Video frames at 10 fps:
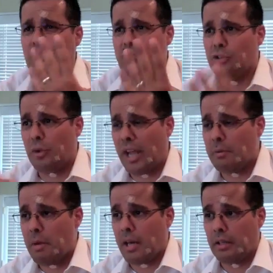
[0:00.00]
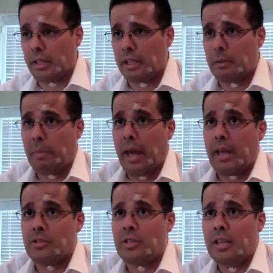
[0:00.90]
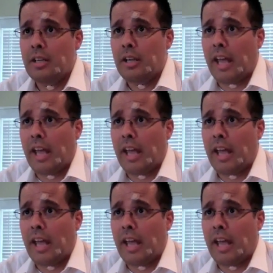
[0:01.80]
I used to do hand modeling in the past.